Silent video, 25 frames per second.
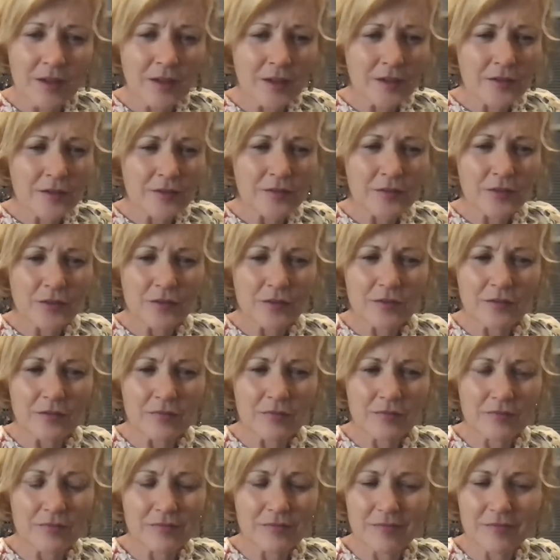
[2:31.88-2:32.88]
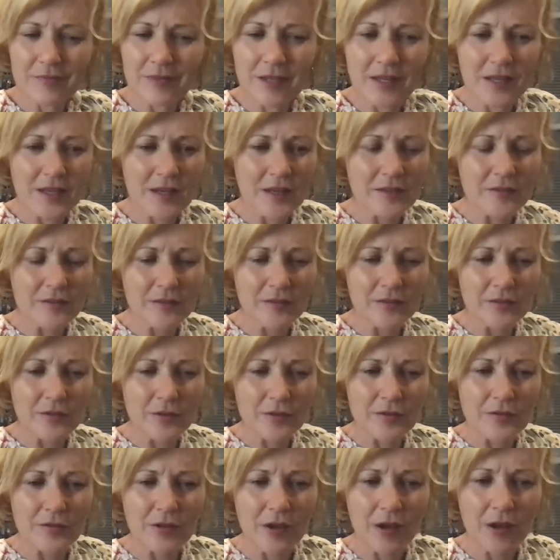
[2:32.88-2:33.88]
certain gigs and
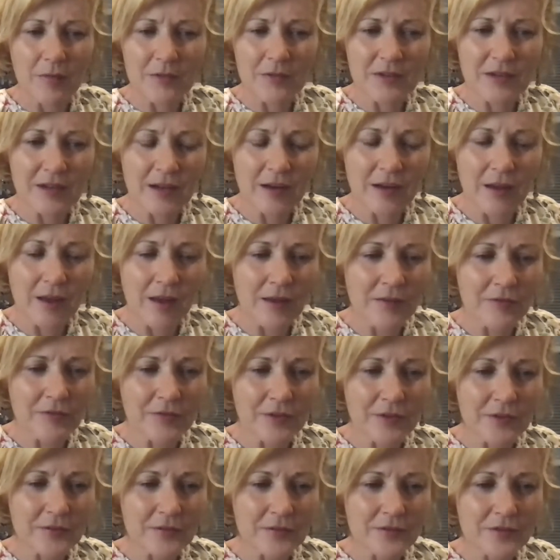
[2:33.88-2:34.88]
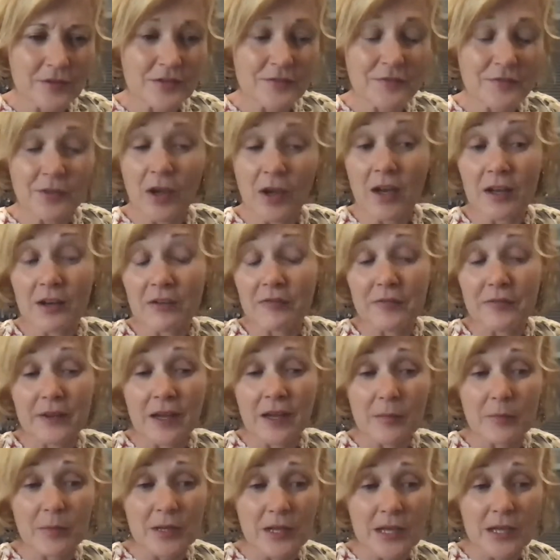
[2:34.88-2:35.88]
certain times in our life that just kind of feel
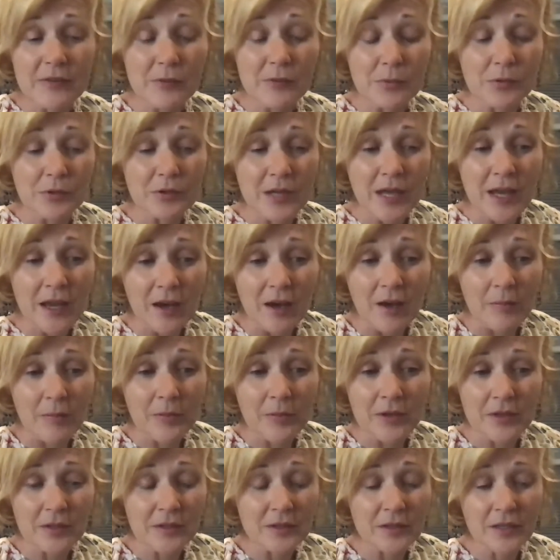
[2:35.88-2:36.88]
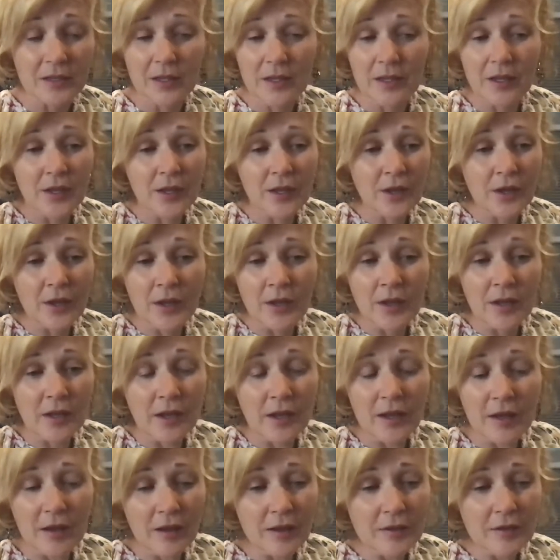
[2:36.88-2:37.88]
unbelievable now. But
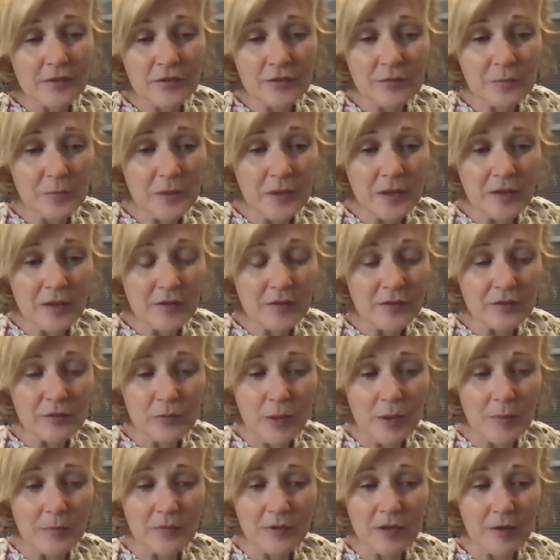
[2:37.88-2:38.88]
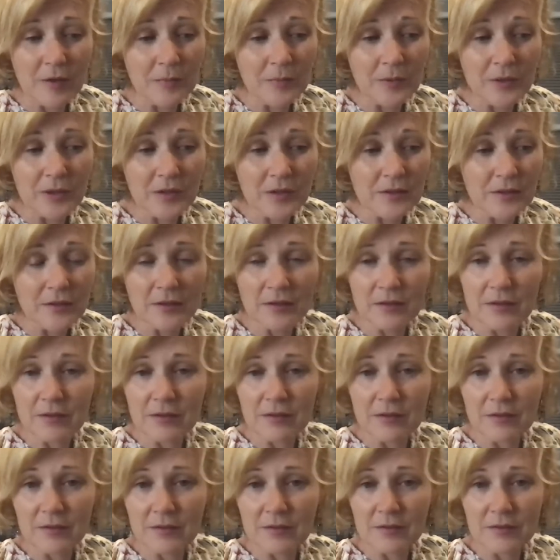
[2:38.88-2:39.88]
just being swept up in
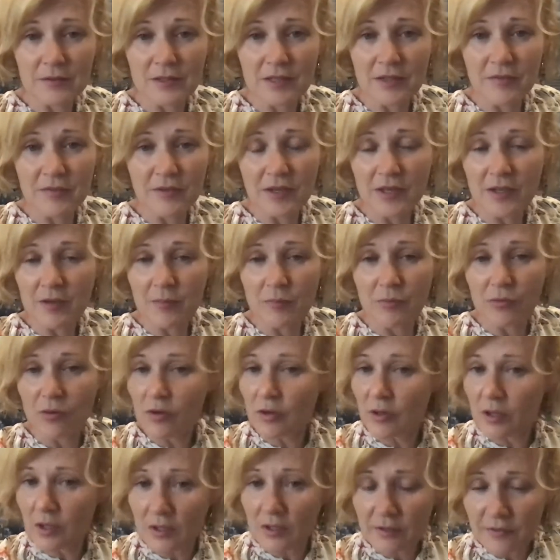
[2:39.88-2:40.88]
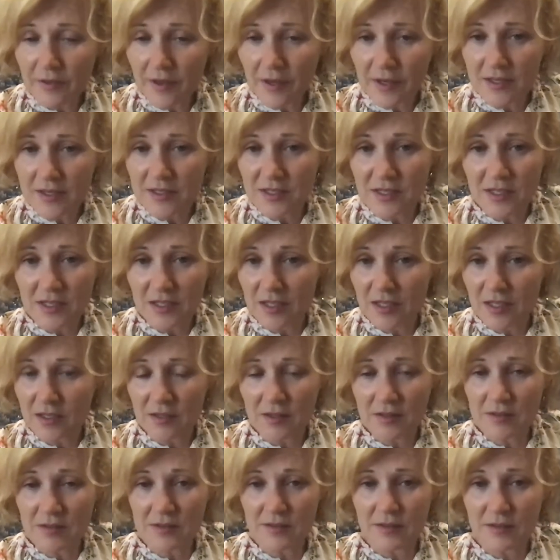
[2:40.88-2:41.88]
living in Brooklyn for 18
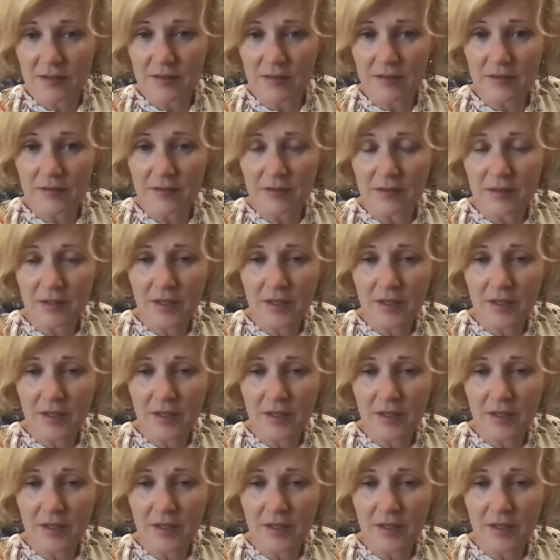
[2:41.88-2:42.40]
years and